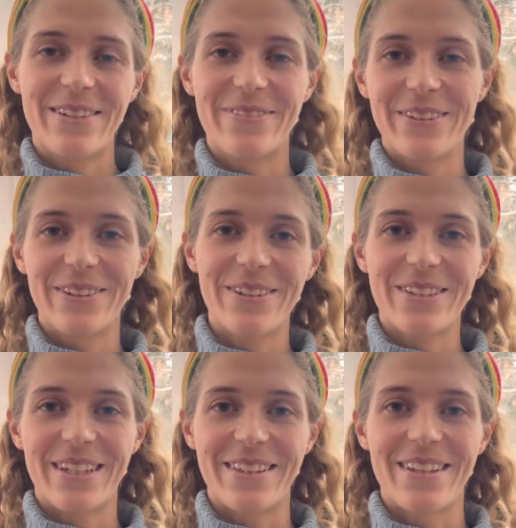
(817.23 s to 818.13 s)
feel your
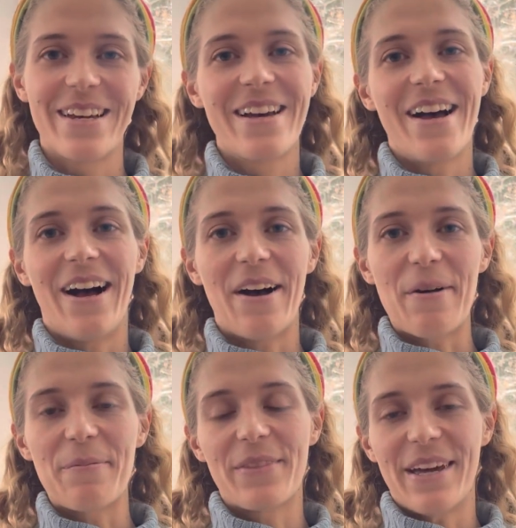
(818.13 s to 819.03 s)
skis.
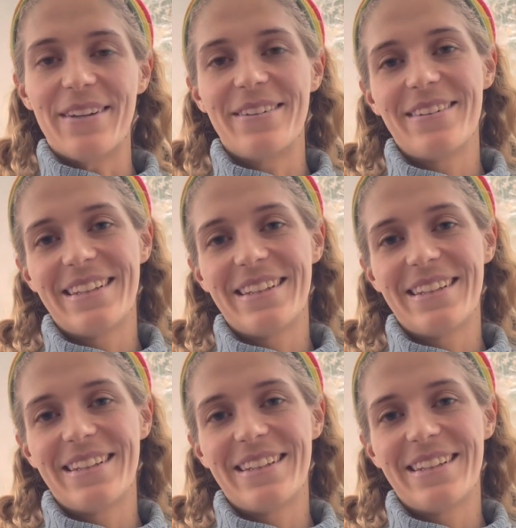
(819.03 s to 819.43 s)
Then